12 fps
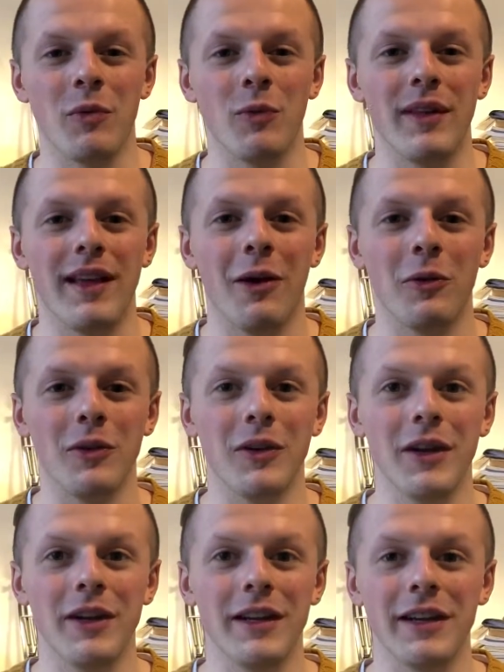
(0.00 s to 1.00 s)
without
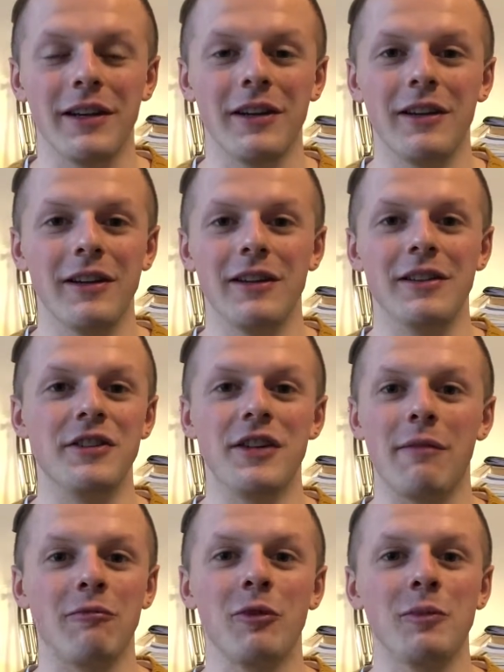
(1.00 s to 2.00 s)
learning
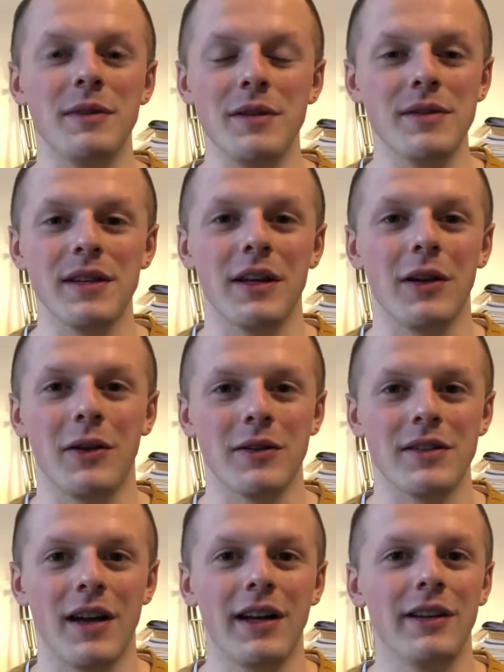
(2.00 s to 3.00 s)
general music
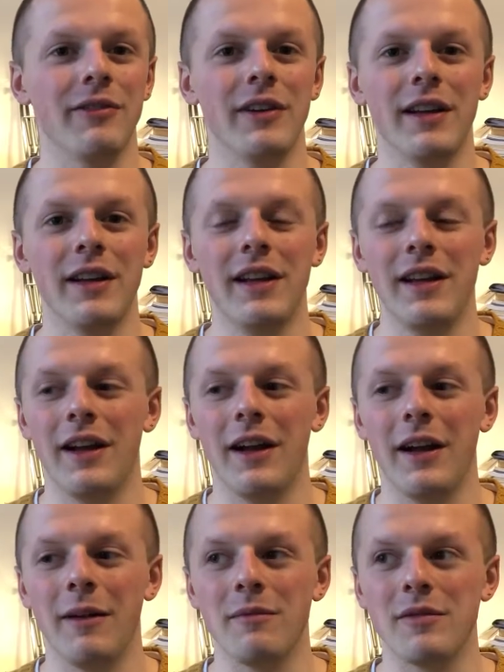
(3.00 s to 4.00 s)
alongside of it.
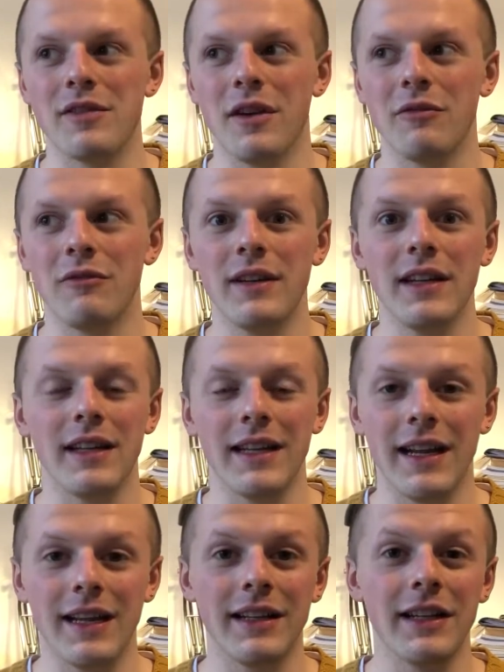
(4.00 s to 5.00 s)
So
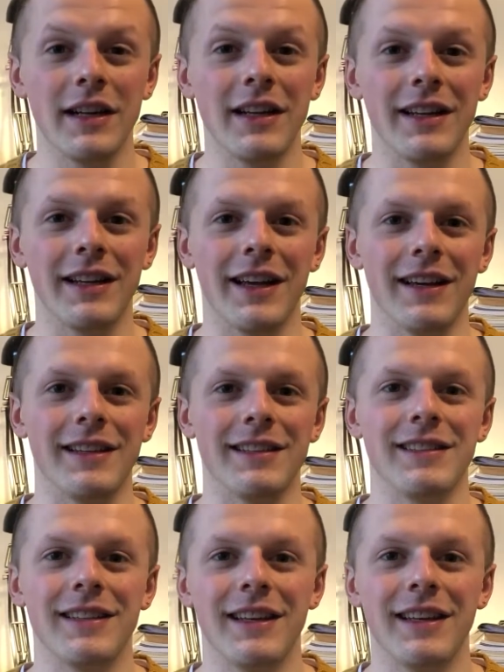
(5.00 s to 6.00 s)
really, in the early
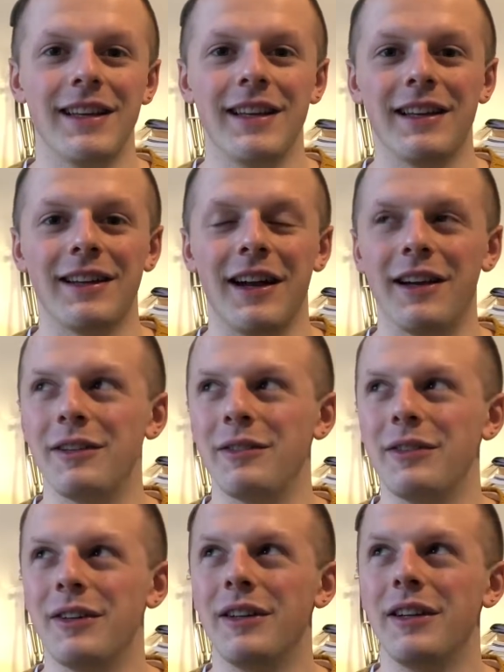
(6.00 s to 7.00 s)
days, kind of
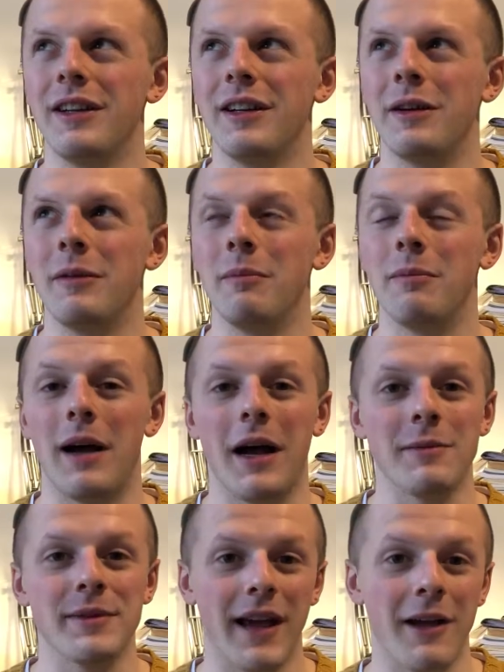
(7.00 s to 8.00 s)

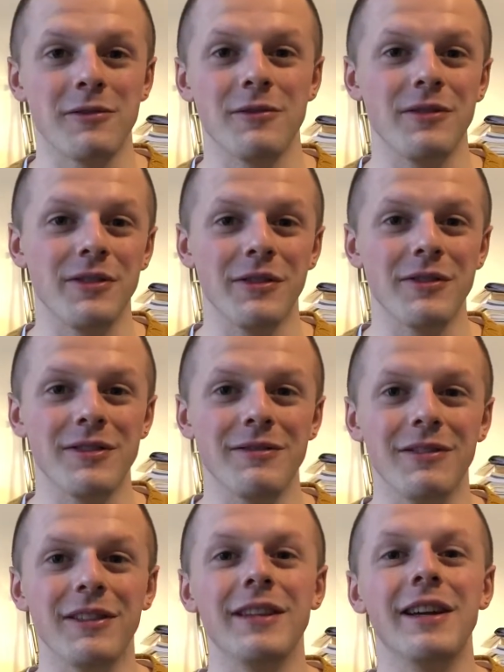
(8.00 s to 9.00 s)
perhaps
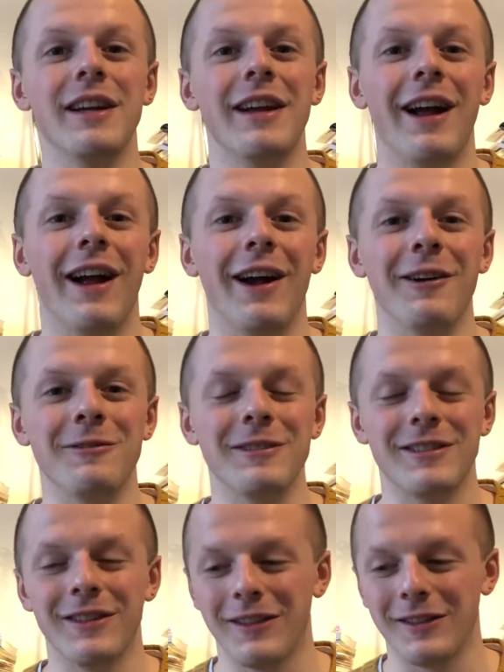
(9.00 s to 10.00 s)
counterintuitively, we
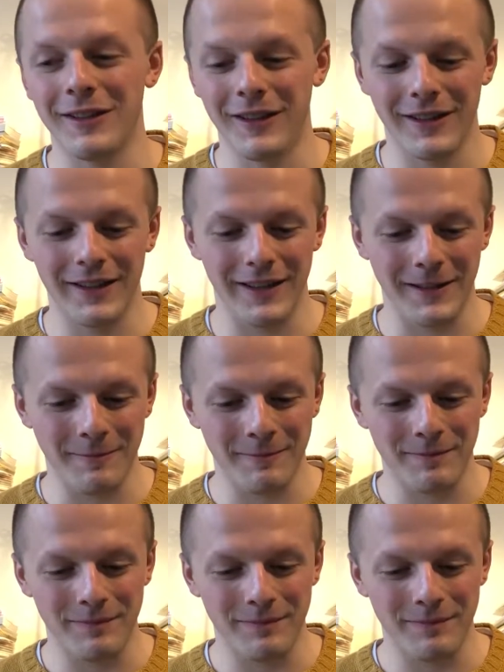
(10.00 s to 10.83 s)
start learning